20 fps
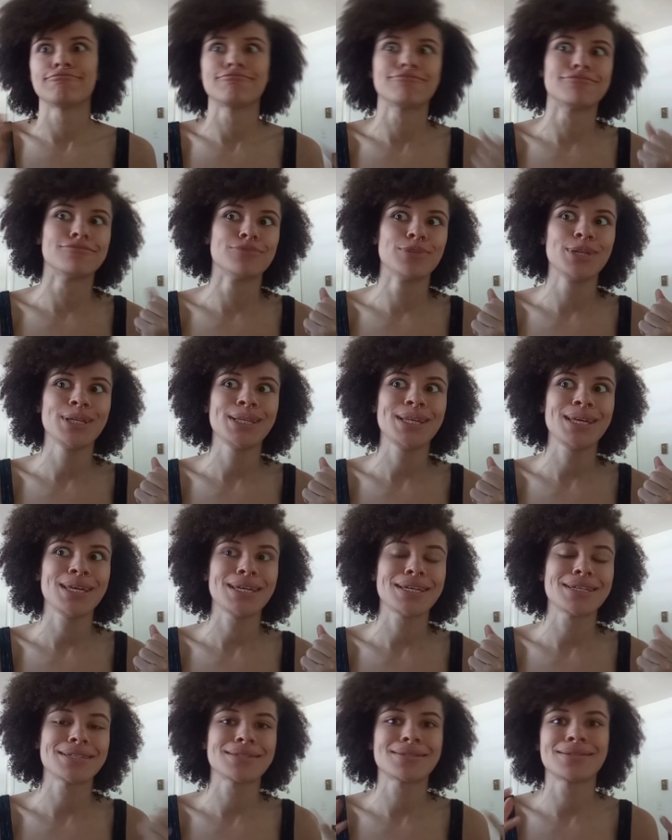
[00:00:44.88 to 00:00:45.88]
really
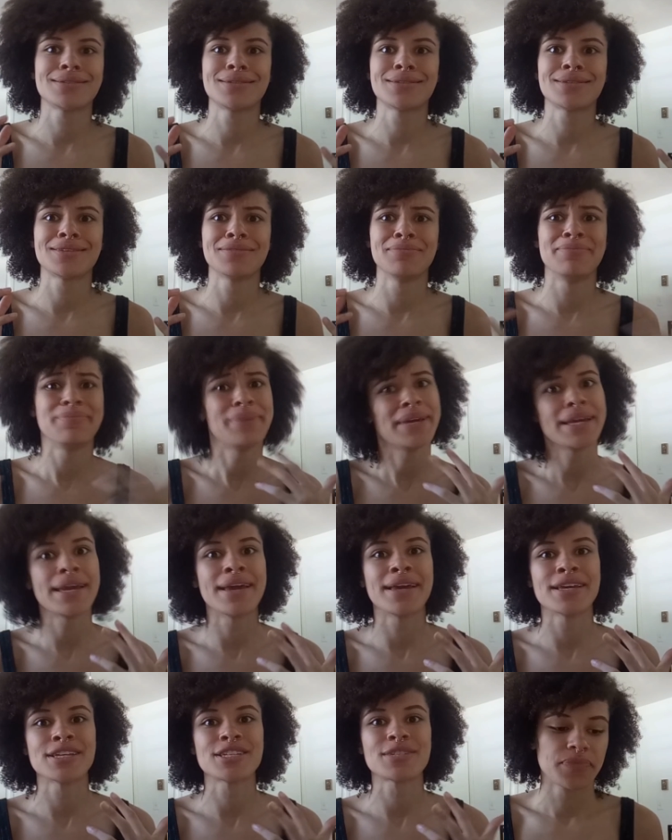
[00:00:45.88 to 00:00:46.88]
is the
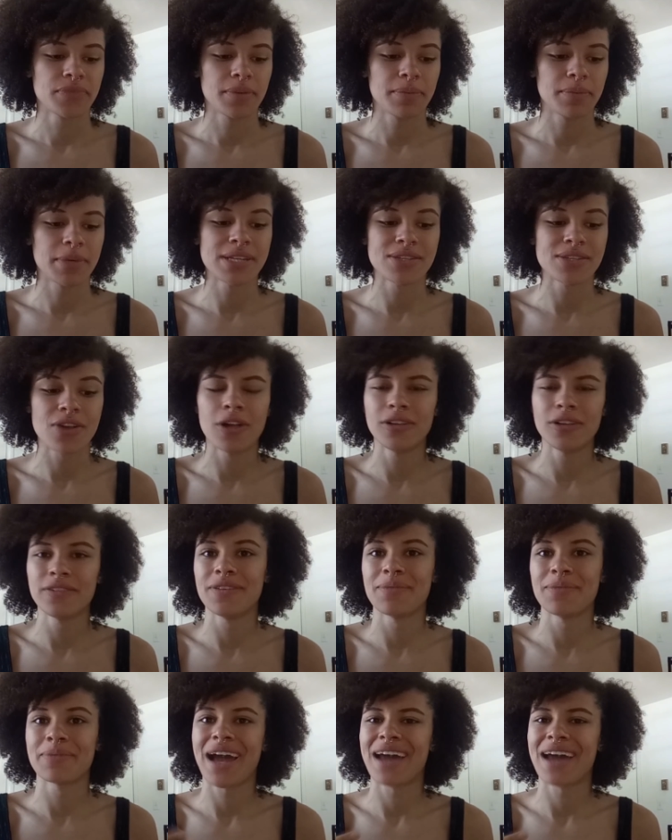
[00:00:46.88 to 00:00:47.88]
biggest because all of
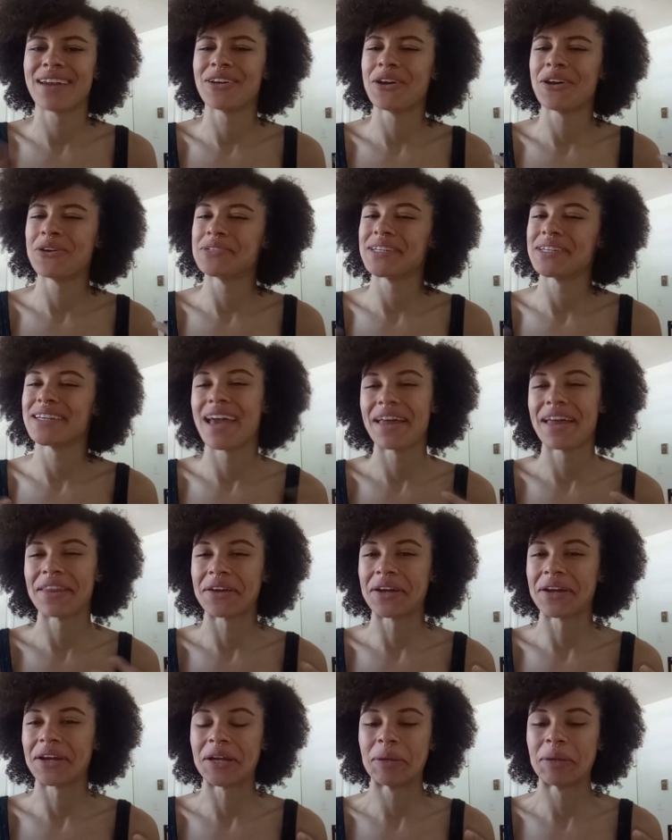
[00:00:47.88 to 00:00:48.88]
them kind of go
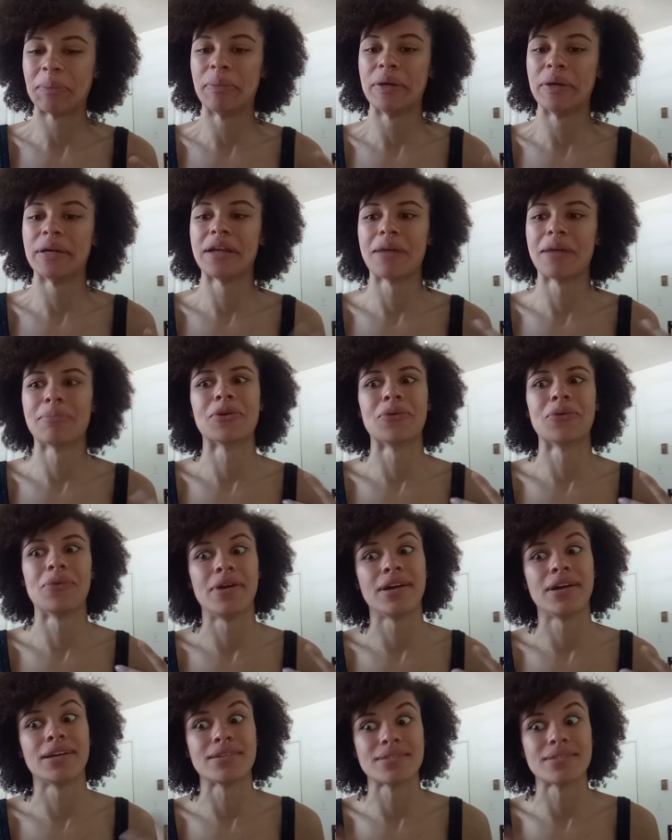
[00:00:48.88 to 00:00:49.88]
together, but number
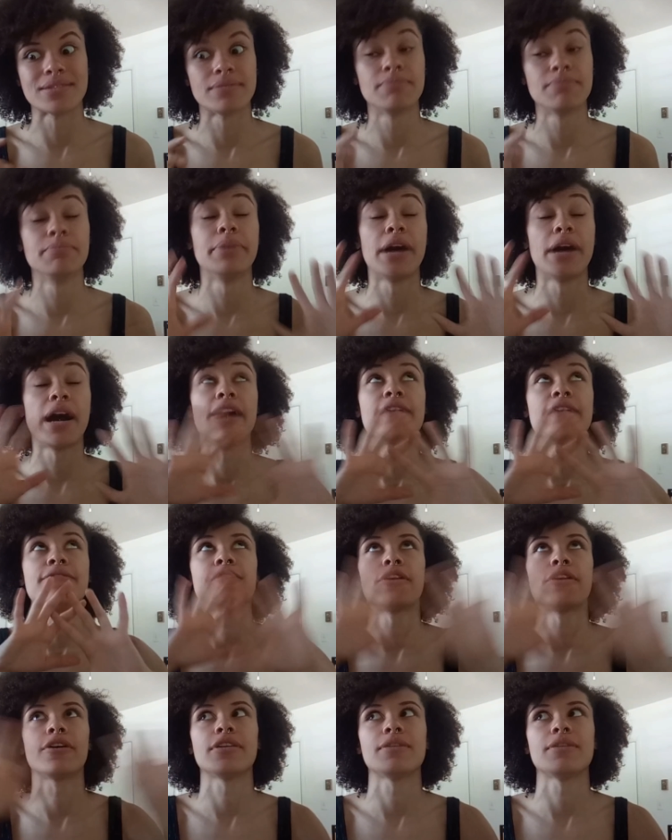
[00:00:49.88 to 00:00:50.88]
one is by
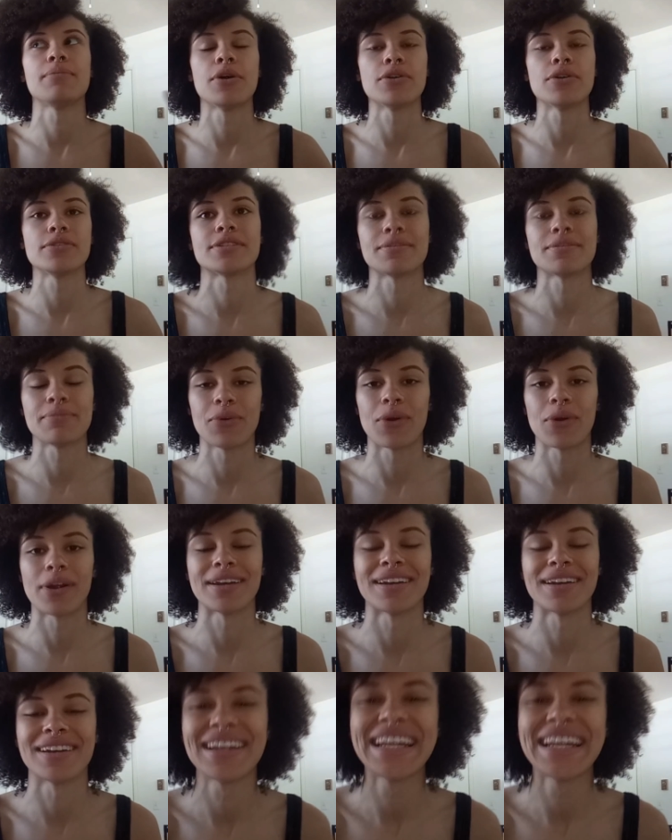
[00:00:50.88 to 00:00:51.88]
far the most
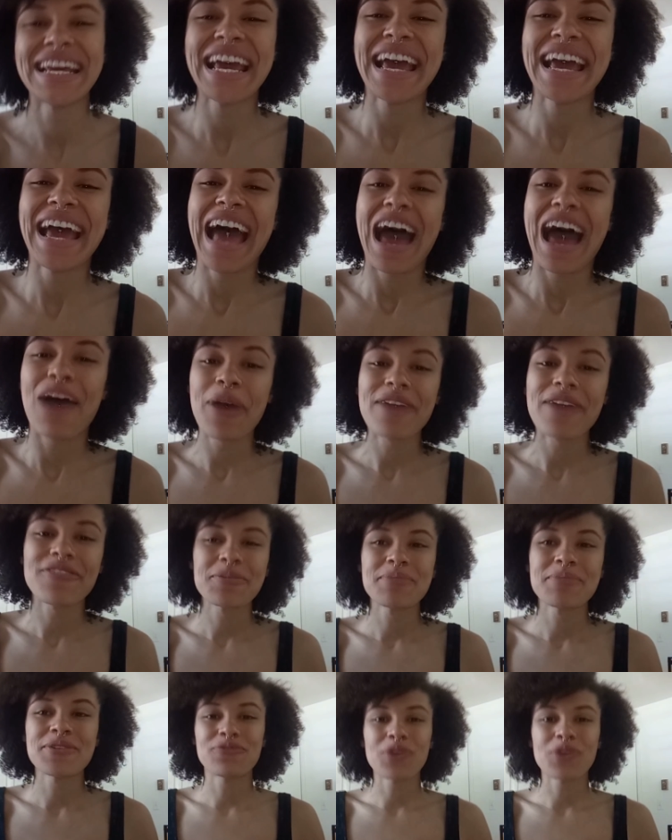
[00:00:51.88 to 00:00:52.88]
important. However,
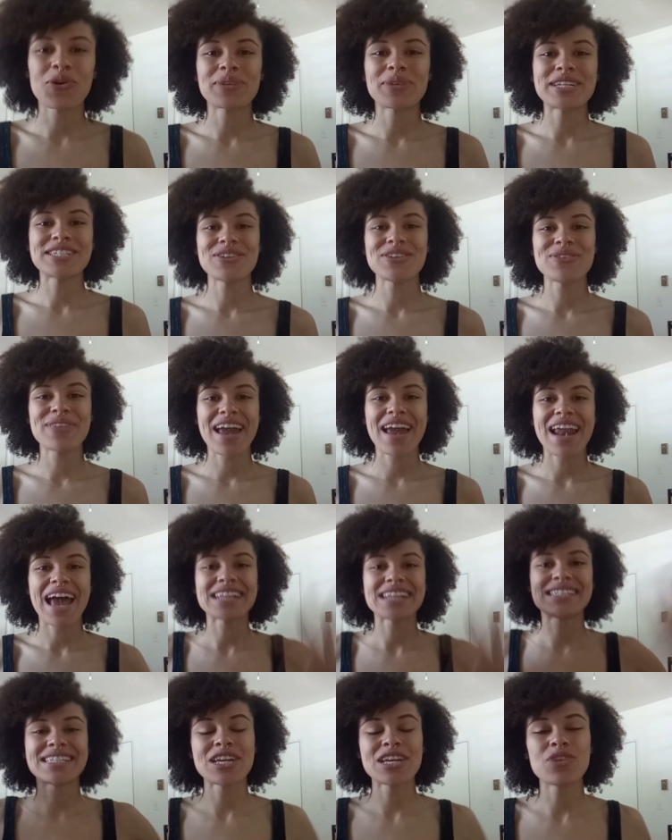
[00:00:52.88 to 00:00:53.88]
before we do that, I
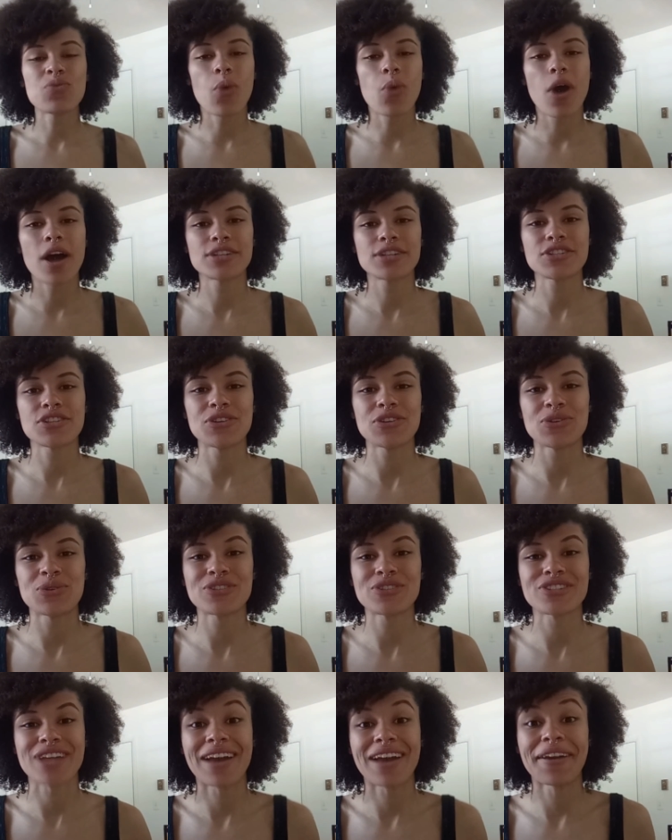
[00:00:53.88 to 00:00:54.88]
did want to
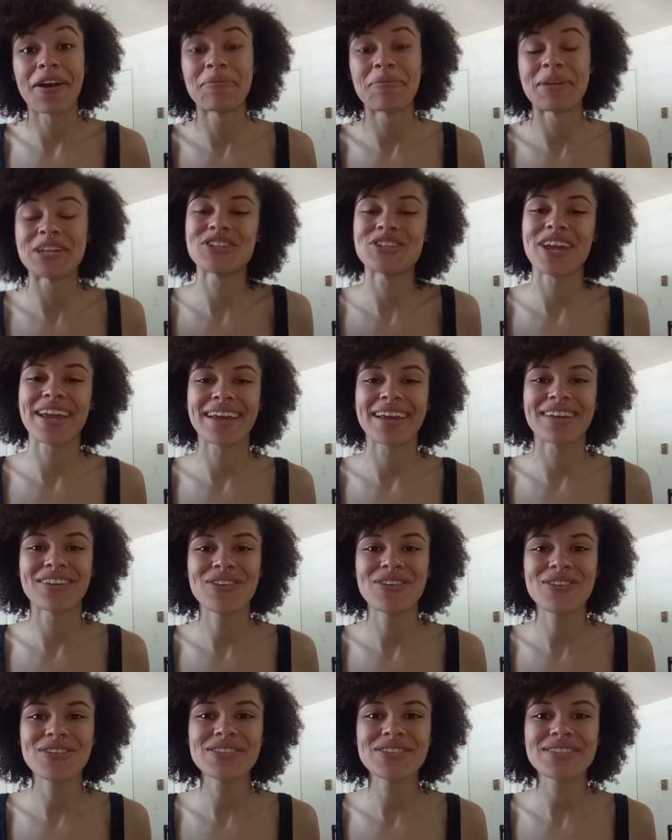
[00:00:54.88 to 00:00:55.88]
shout out my
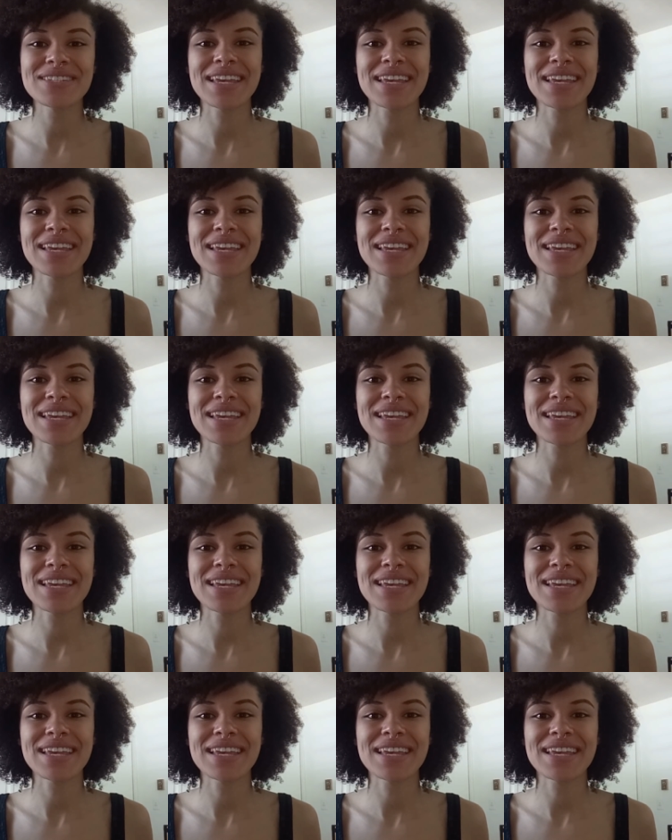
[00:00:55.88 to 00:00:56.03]
channels.